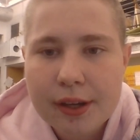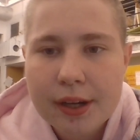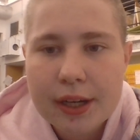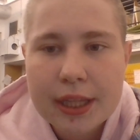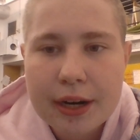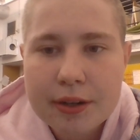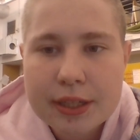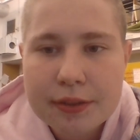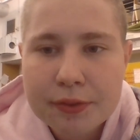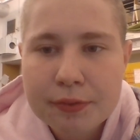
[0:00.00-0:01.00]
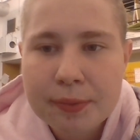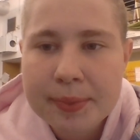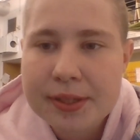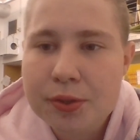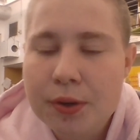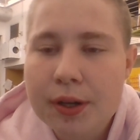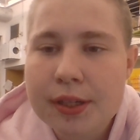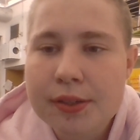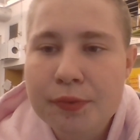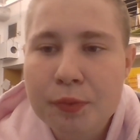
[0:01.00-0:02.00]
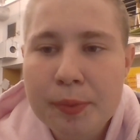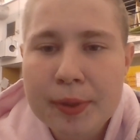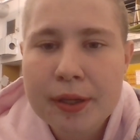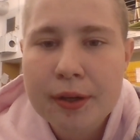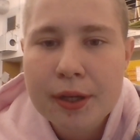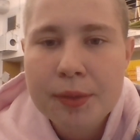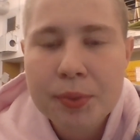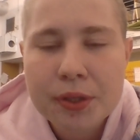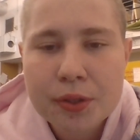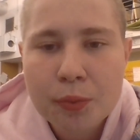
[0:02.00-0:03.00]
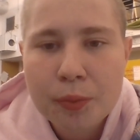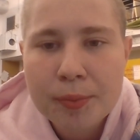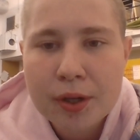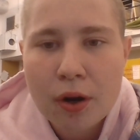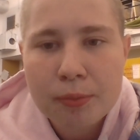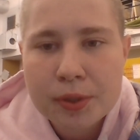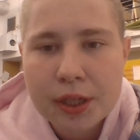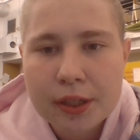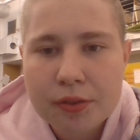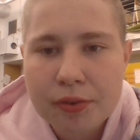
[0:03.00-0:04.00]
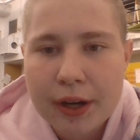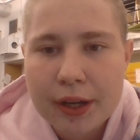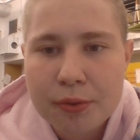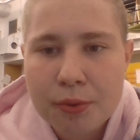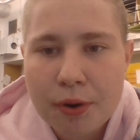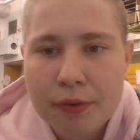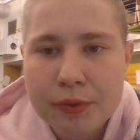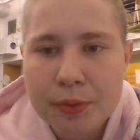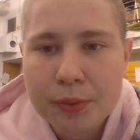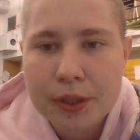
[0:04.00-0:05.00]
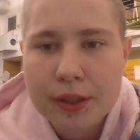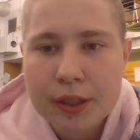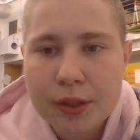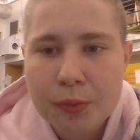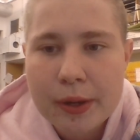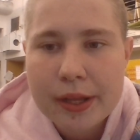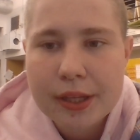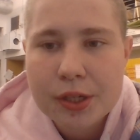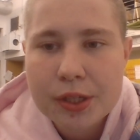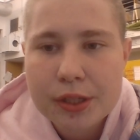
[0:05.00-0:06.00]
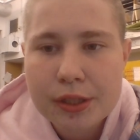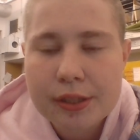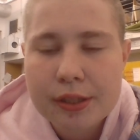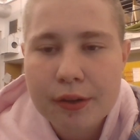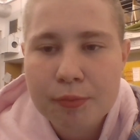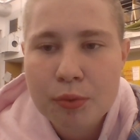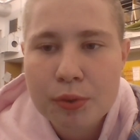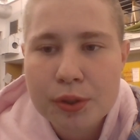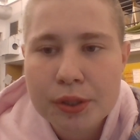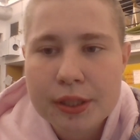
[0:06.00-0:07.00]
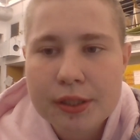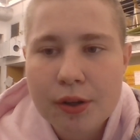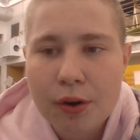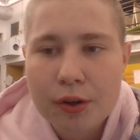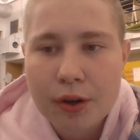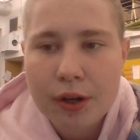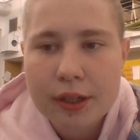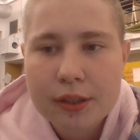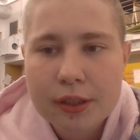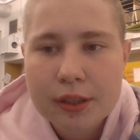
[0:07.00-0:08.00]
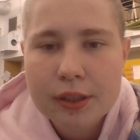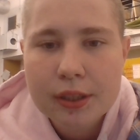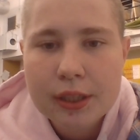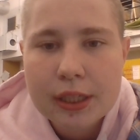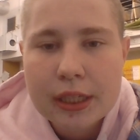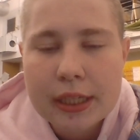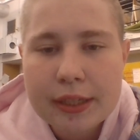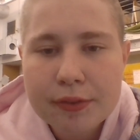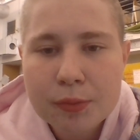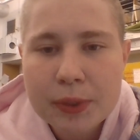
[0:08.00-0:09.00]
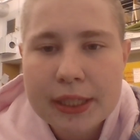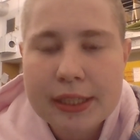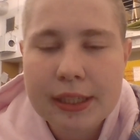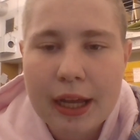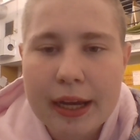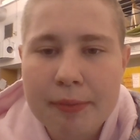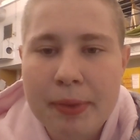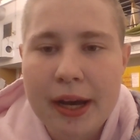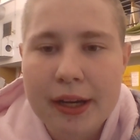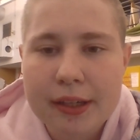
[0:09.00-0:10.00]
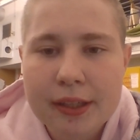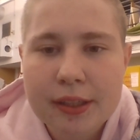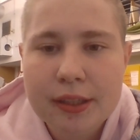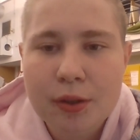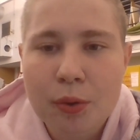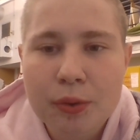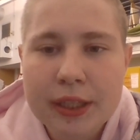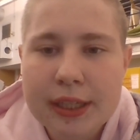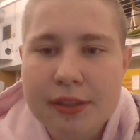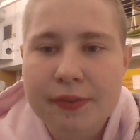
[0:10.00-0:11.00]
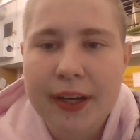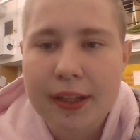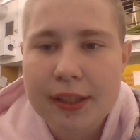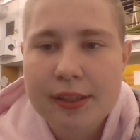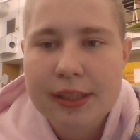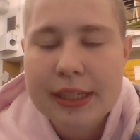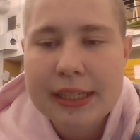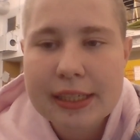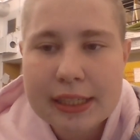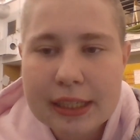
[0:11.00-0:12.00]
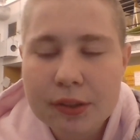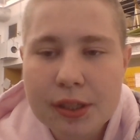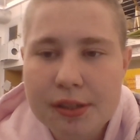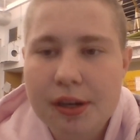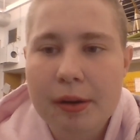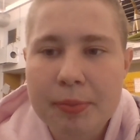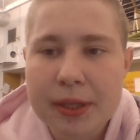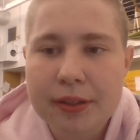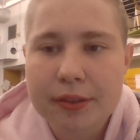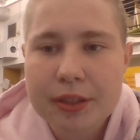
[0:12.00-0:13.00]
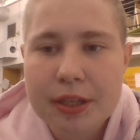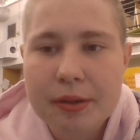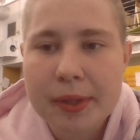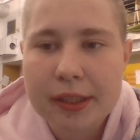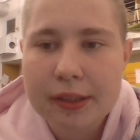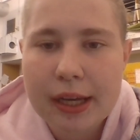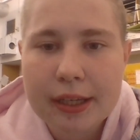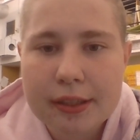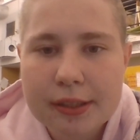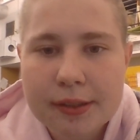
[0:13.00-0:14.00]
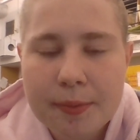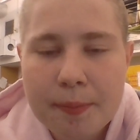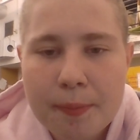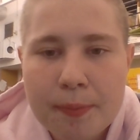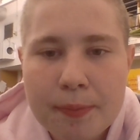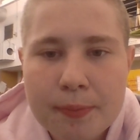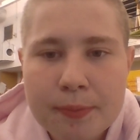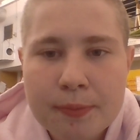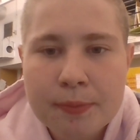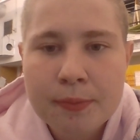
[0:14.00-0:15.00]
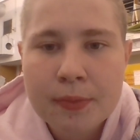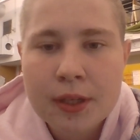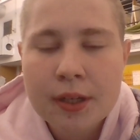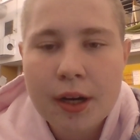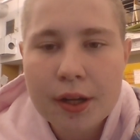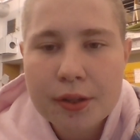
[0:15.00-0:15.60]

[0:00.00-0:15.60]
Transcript: They are different from his drawings of women because the women are objectified through our viewing in a way that Schiele's self-portraits are not. Even when he's lying back, holding his phallus, he still does not appeal to the male gaze. Other